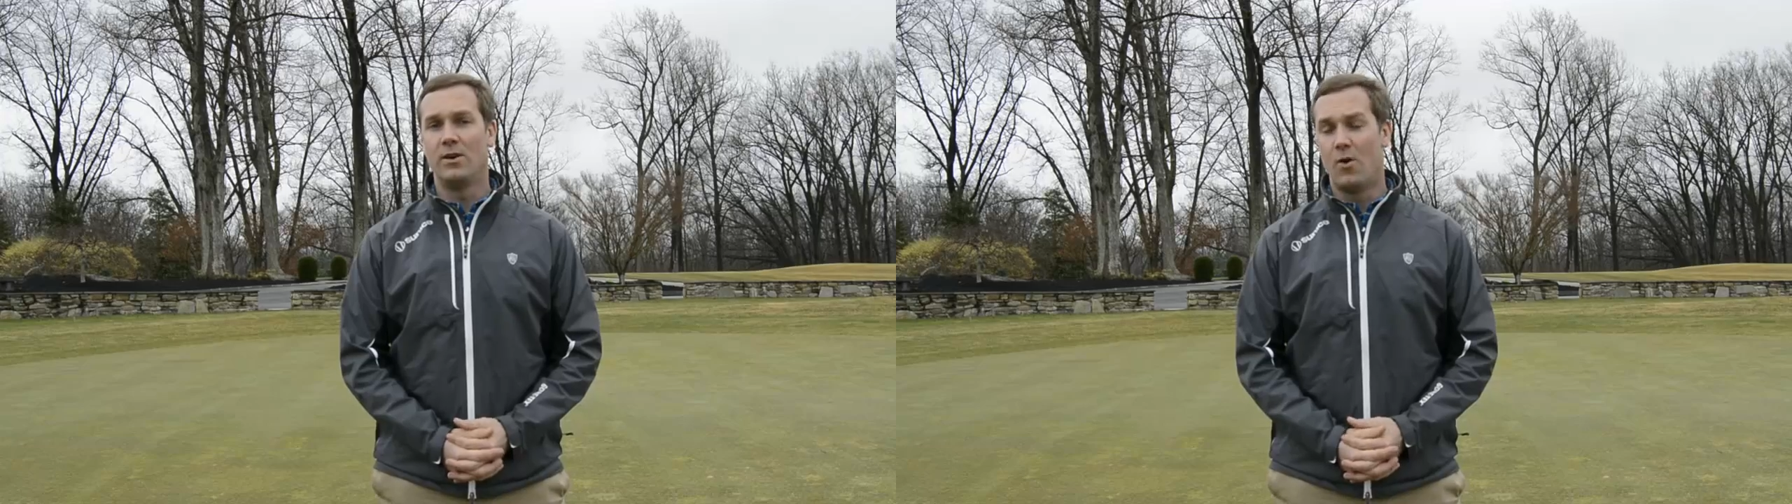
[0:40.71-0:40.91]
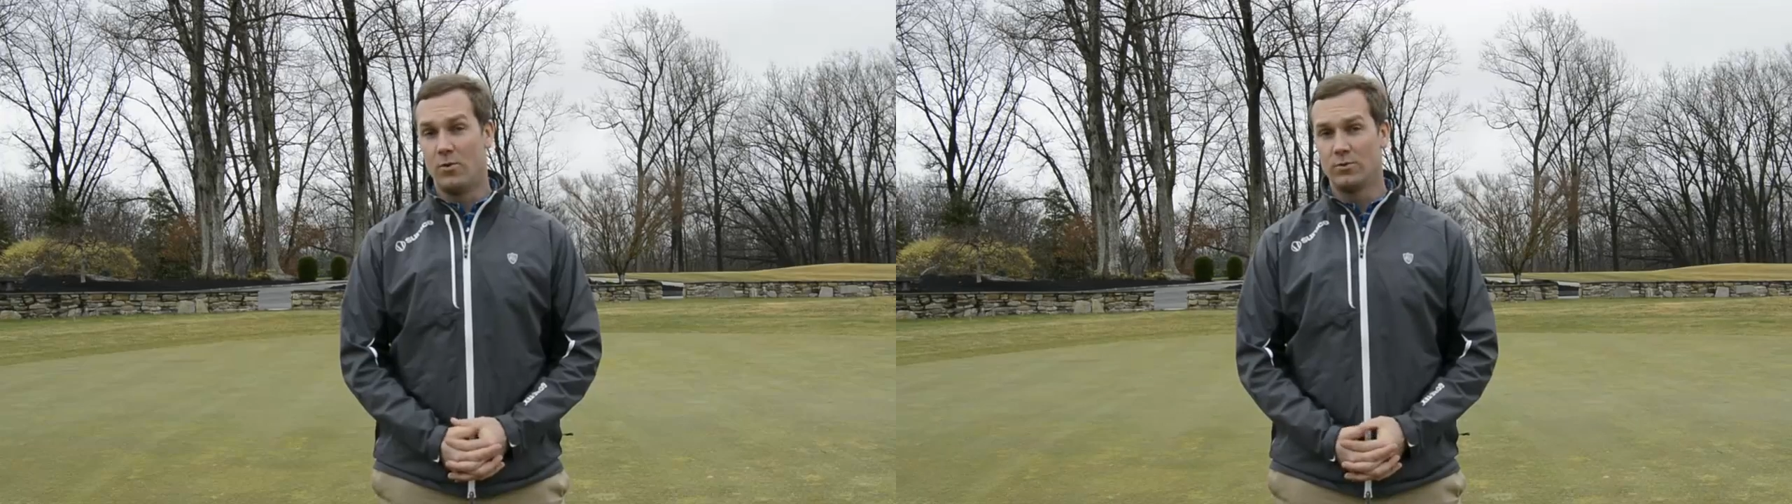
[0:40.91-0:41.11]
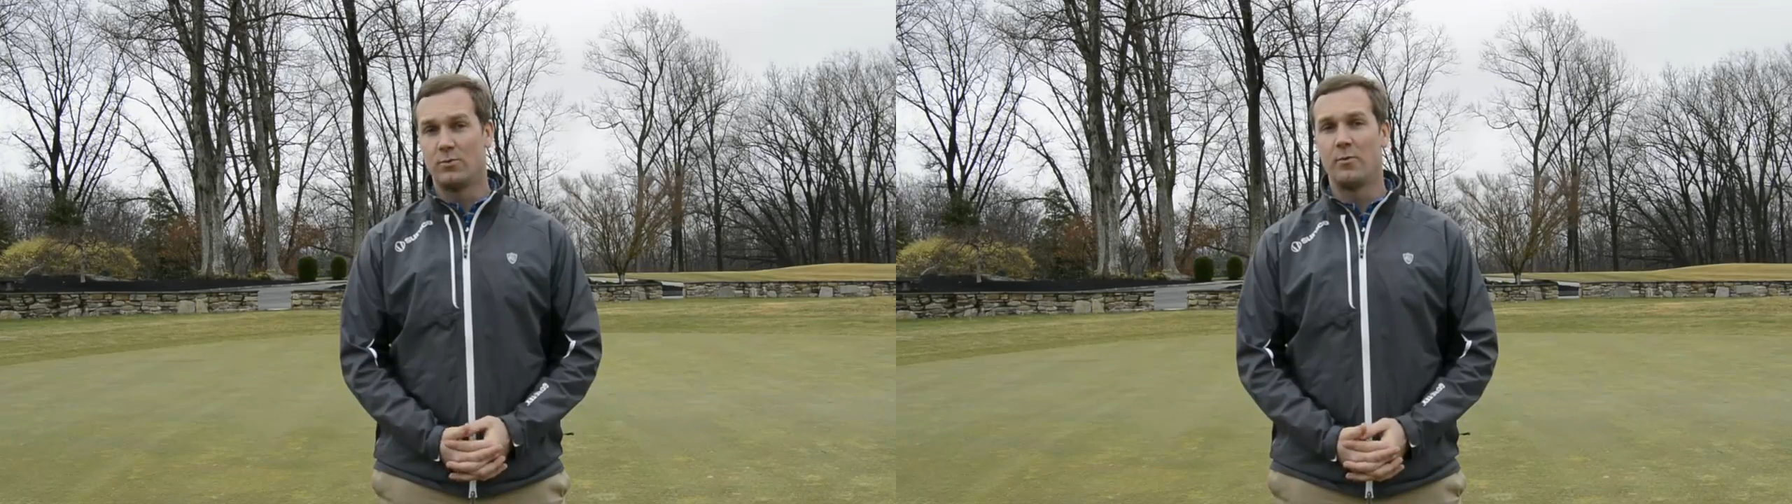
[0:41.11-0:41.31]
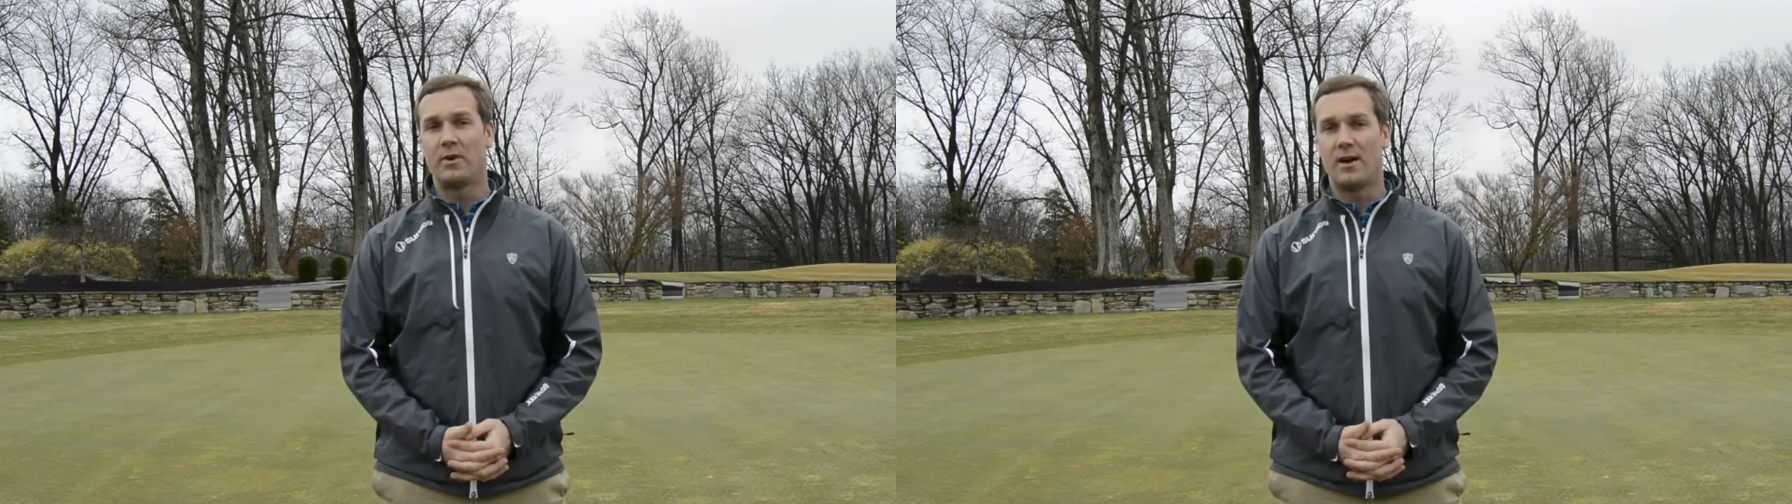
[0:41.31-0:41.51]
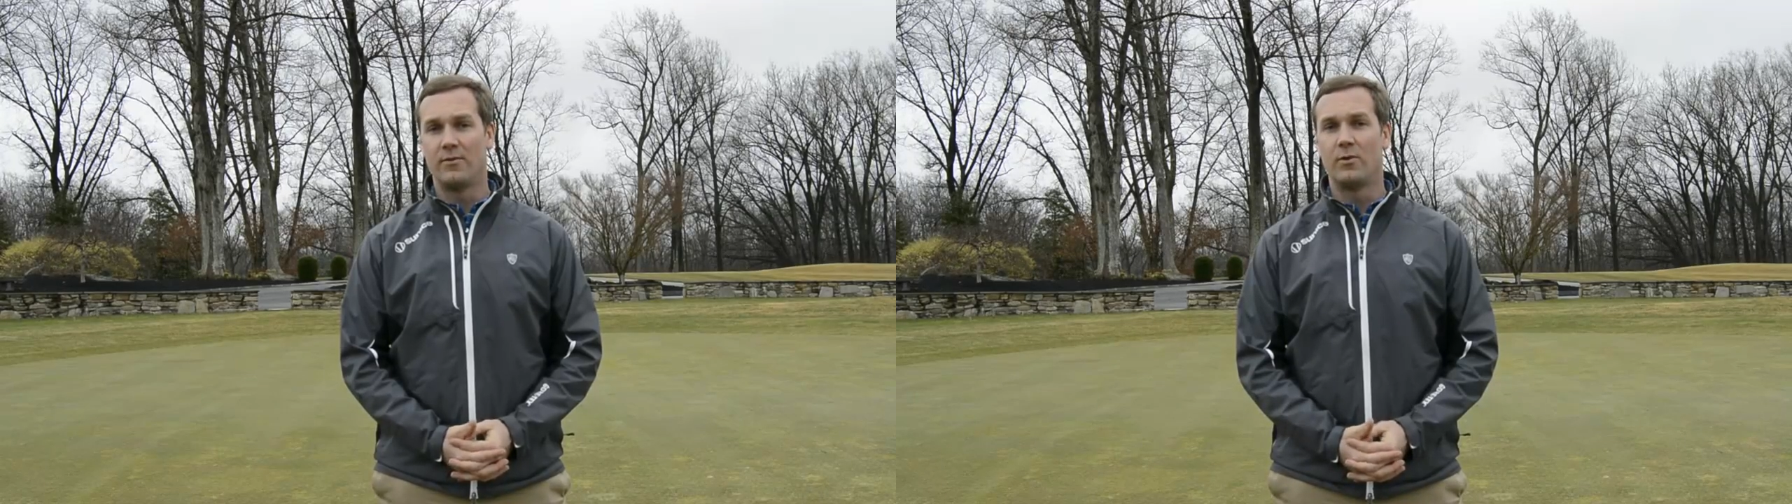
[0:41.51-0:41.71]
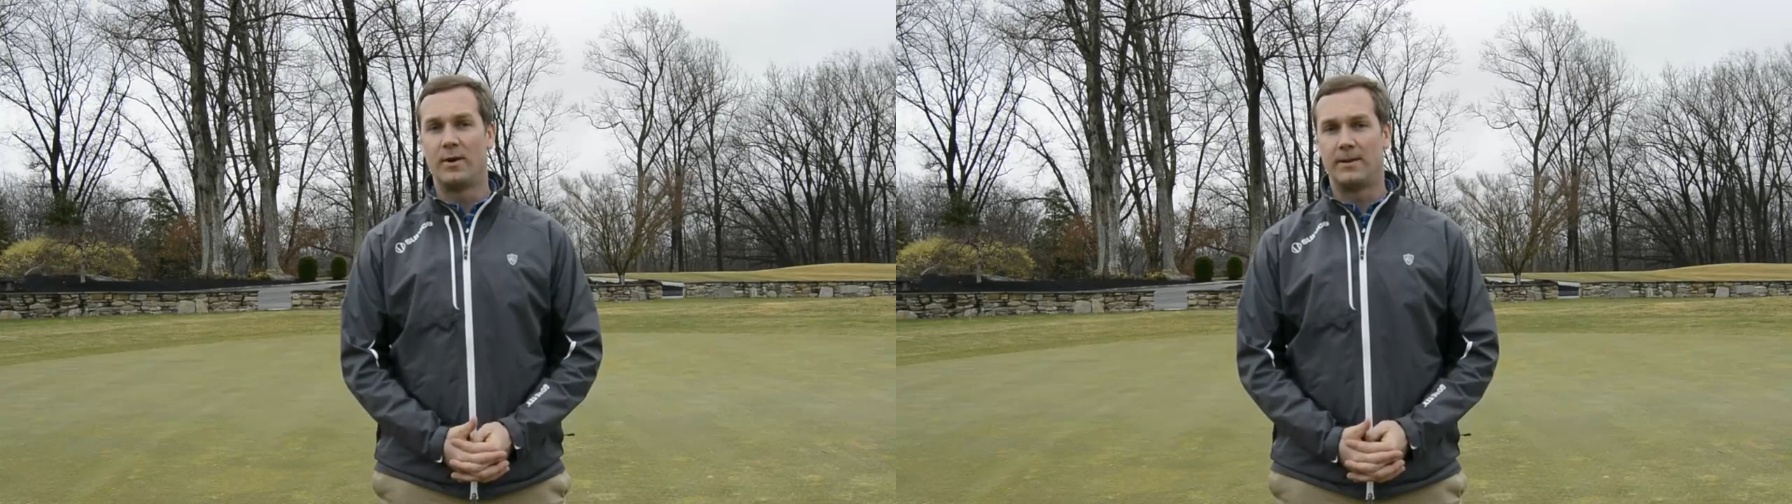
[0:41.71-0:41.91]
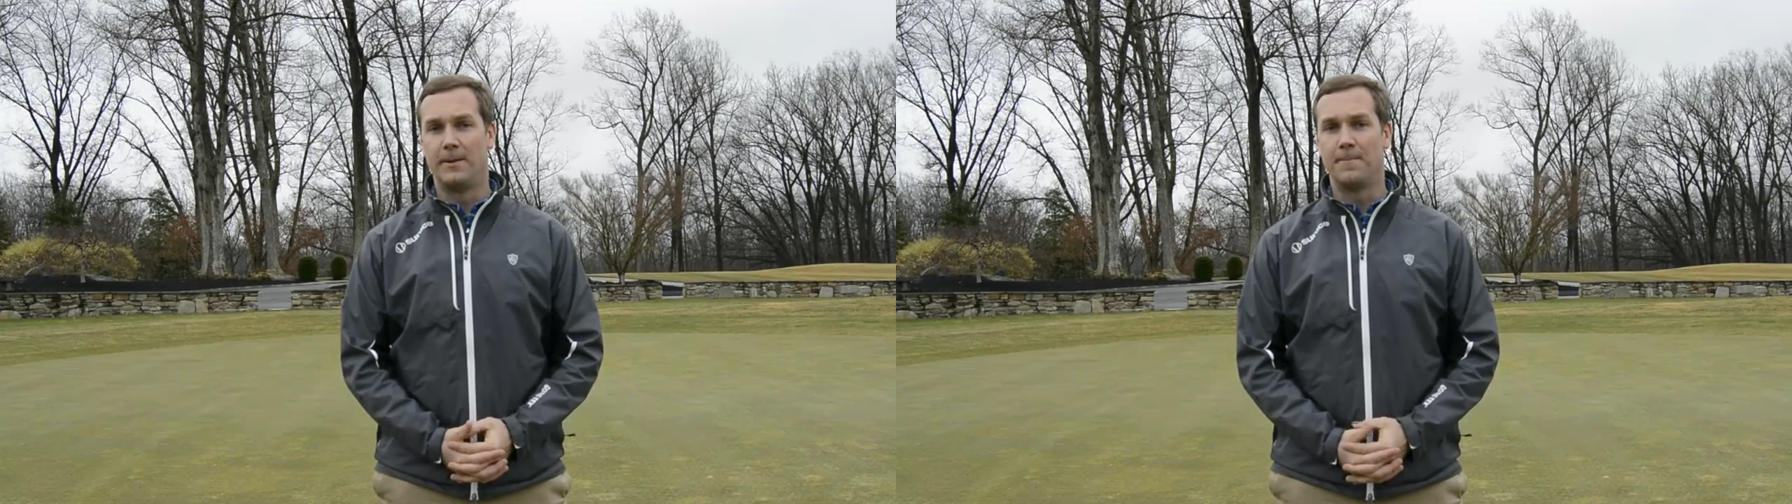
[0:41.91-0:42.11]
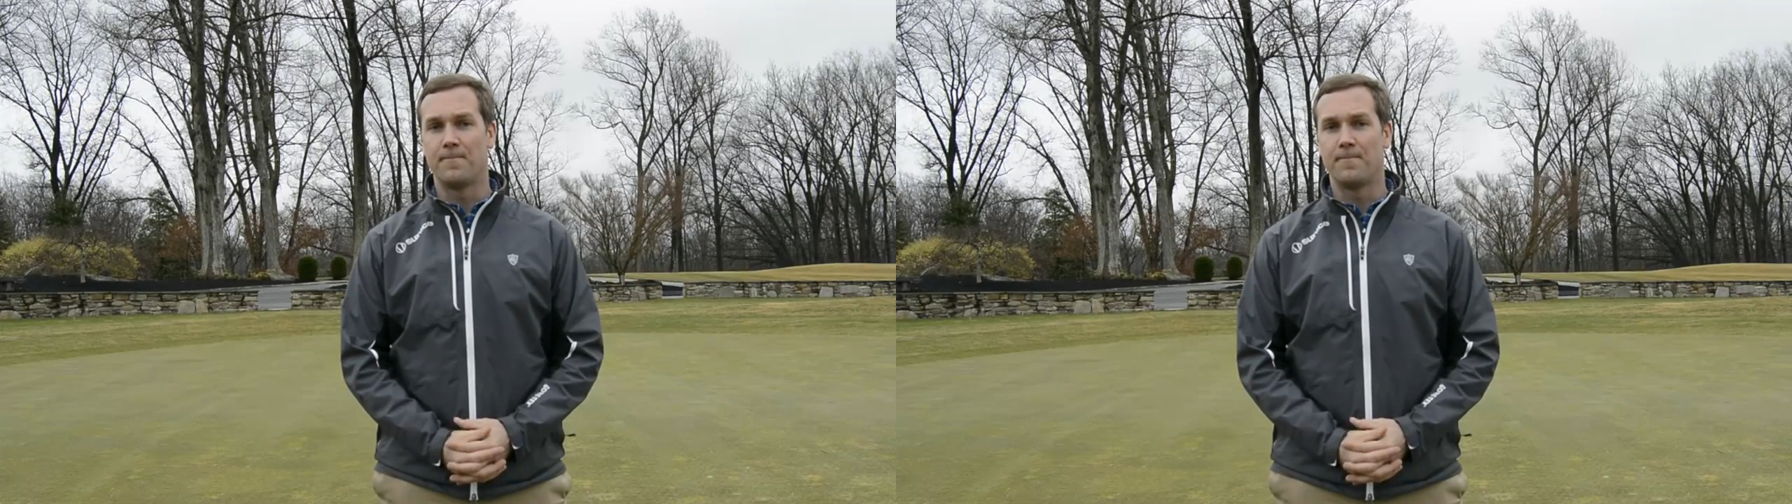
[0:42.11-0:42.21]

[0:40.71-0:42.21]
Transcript: holes will recover quickly.